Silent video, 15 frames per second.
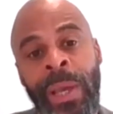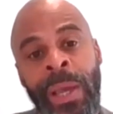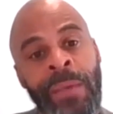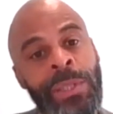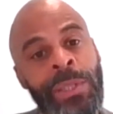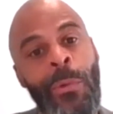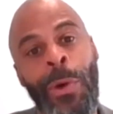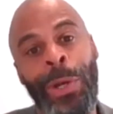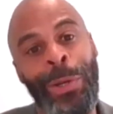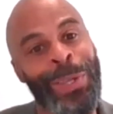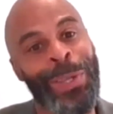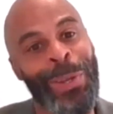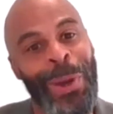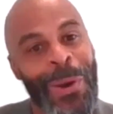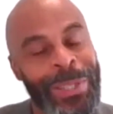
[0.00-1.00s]
if someone
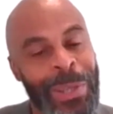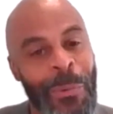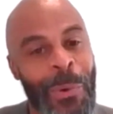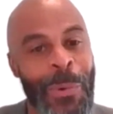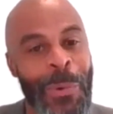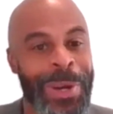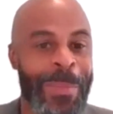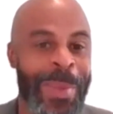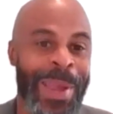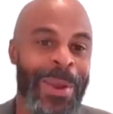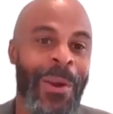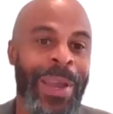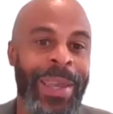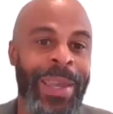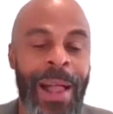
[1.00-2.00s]
you know if someone wanted to be an
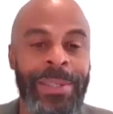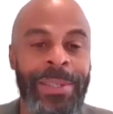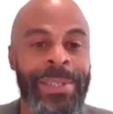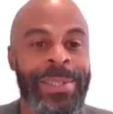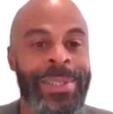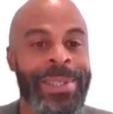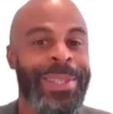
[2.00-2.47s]
archaeologist